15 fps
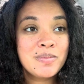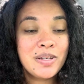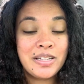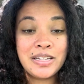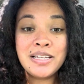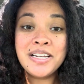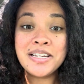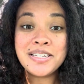
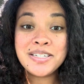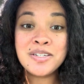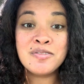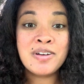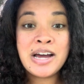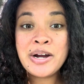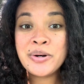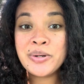kill us,
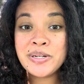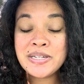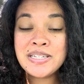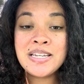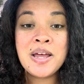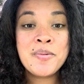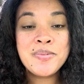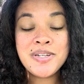devour us,
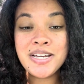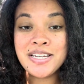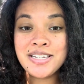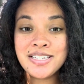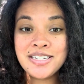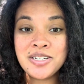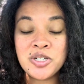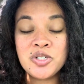tempt
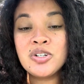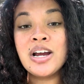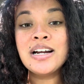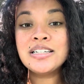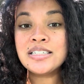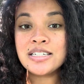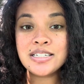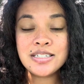us, distract
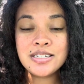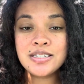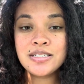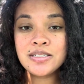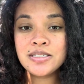us.